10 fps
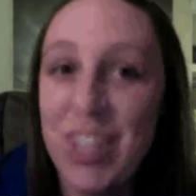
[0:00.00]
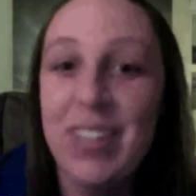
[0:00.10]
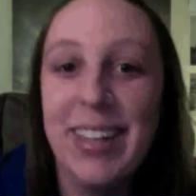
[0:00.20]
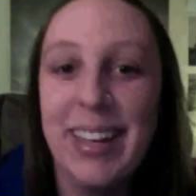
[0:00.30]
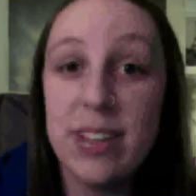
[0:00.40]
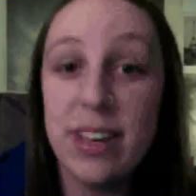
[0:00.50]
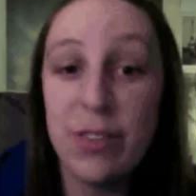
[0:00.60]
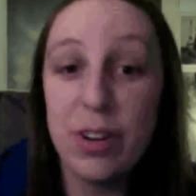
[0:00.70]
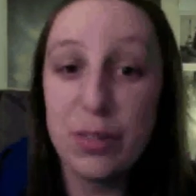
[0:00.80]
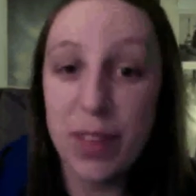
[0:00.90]
feeling.
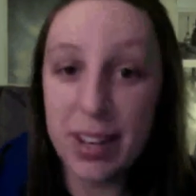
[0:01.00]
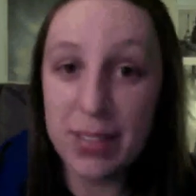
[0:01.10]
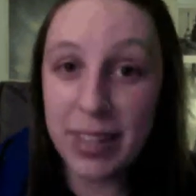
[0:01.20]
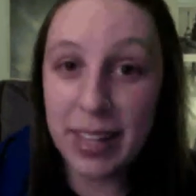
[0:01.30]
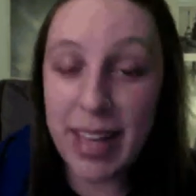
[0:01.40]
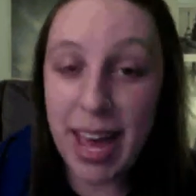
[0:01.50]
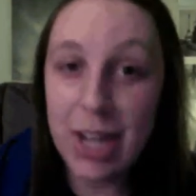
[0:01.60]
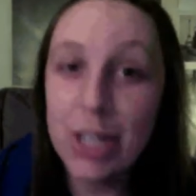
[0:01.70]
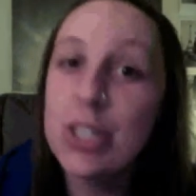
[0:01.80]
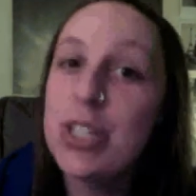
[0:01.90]
If you're a fan of
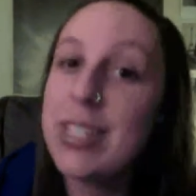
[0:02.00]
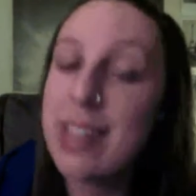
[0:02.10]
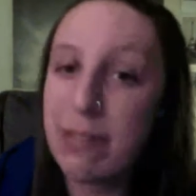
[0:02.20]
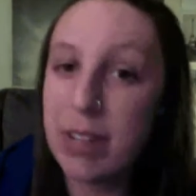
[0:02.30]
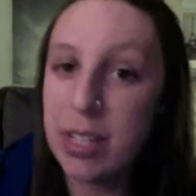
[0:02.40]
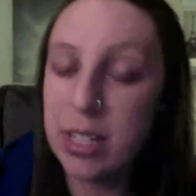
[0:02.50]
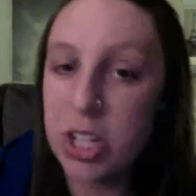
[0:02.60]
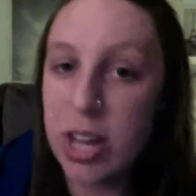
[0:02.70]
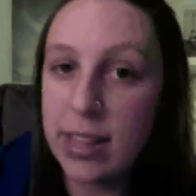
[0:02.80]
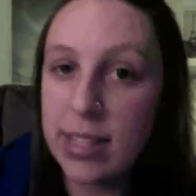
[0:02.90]
Linklater, you should
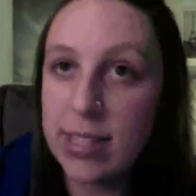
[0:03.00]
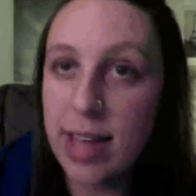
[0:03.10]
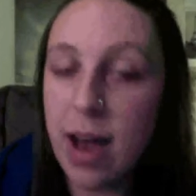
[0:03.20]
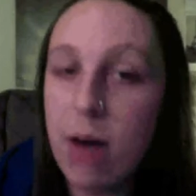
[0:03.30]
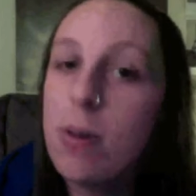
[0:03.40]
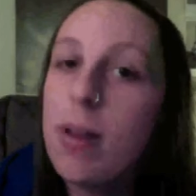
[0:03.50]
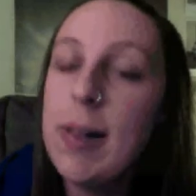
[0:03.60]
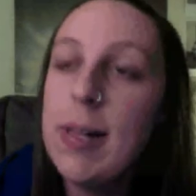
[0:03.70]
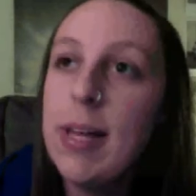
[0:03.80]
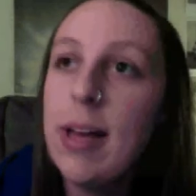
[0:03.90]
definitely check this
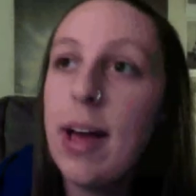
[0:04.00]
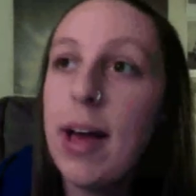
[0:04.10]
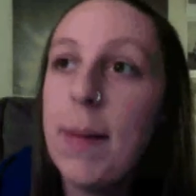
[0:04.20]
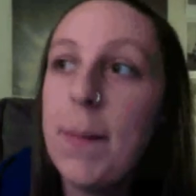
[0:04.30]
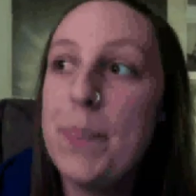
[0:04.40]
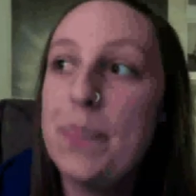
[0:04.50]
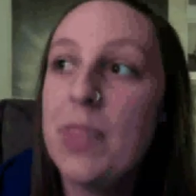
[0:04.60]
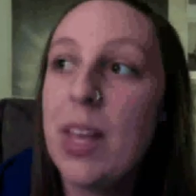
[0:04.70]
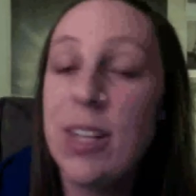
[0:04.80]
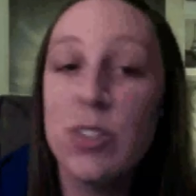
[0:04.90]
out.
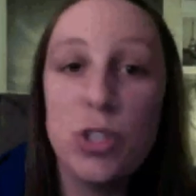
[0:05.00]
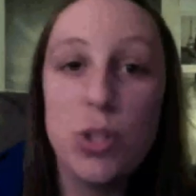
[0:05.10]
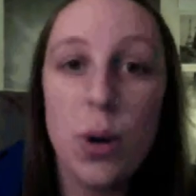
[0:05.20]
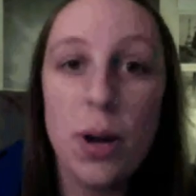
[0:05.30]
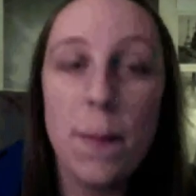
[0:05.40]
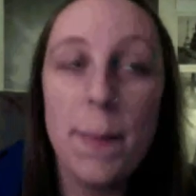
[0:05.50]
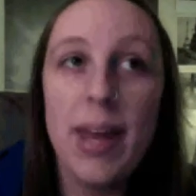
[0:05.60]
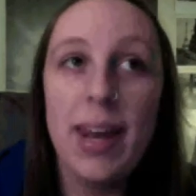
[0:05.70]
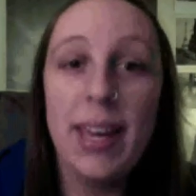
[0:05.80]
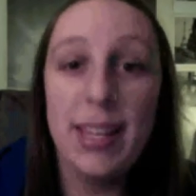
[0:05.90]
Um, it's short,
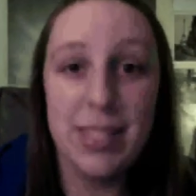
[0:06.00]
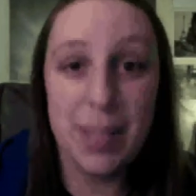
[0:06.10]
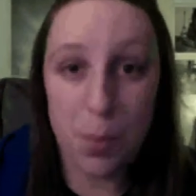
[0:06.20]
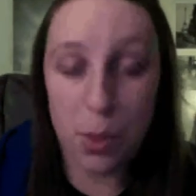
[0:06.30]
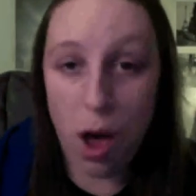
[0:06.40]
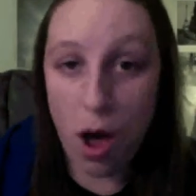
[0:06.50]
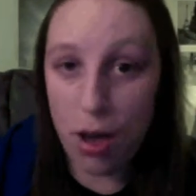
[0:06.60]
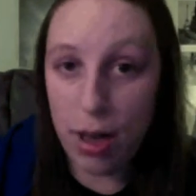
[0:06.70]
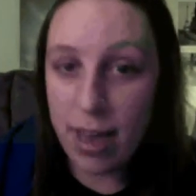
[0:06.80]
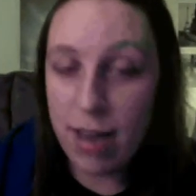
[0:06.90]
but it can seem
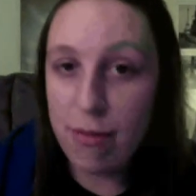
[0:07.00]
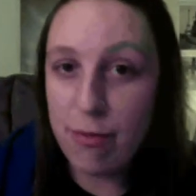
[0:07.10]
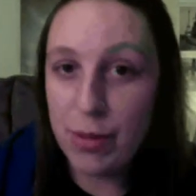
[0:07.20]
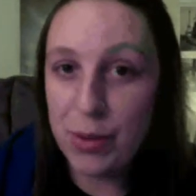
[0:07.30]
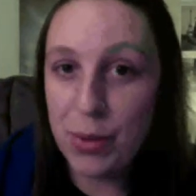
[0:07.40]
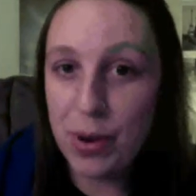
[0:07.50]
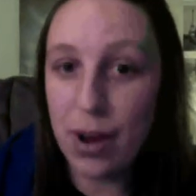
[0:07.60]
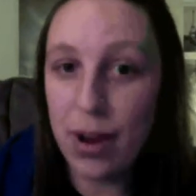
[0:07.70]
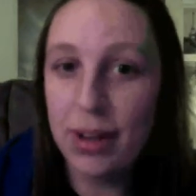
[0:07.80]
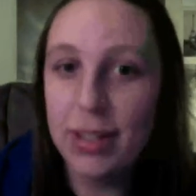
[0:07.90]
long if
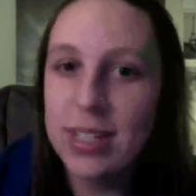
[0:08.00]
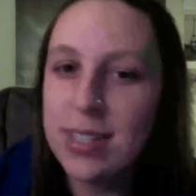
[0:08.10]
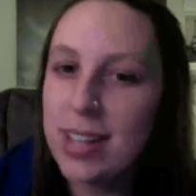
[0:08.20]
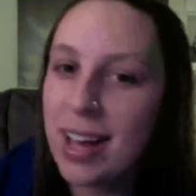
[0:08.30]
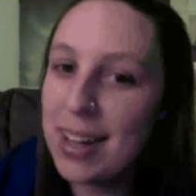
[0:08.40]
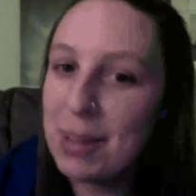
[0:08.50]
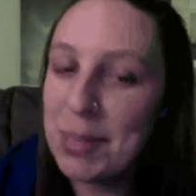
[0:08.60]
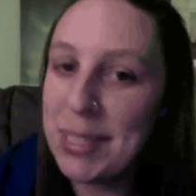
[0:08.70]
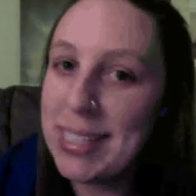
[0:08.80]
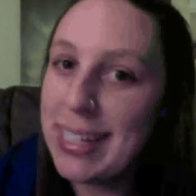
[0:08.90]
you are
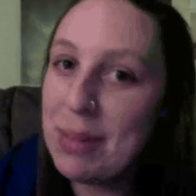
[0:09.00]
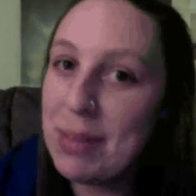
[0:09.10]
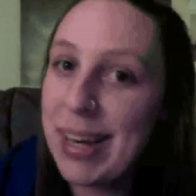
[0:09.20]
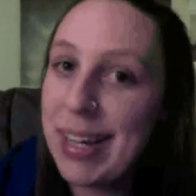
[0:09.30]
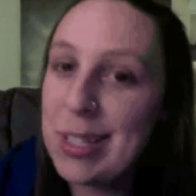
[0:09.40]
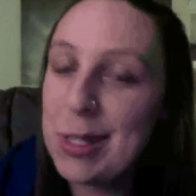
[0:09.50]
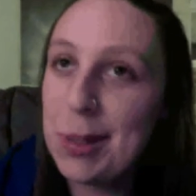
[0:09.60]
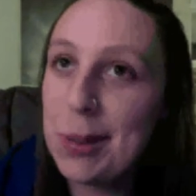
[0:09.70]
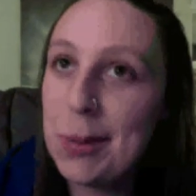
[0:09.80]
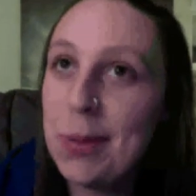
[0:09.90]
not completely
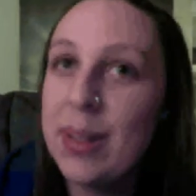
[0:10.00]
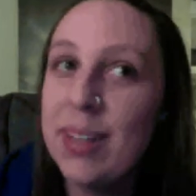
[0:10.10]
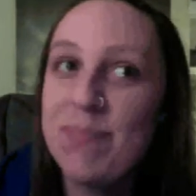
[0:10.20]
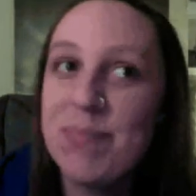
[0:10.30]
committed to